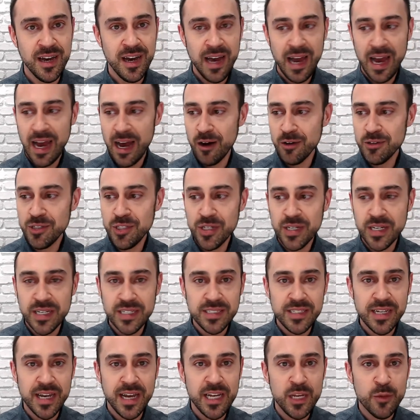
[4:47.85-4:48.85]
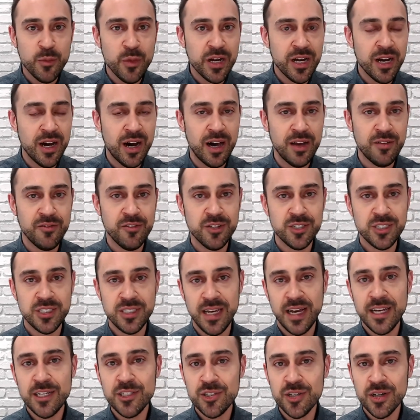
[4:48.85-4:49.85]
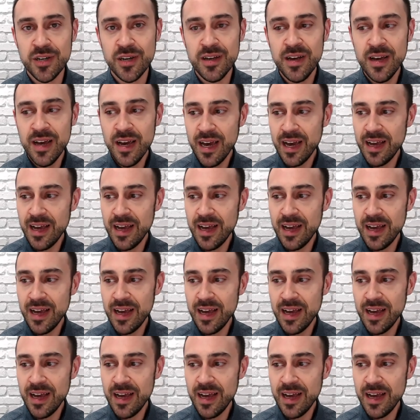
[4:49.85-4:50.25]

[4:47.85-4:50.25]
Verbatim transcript: how to continue a conversation,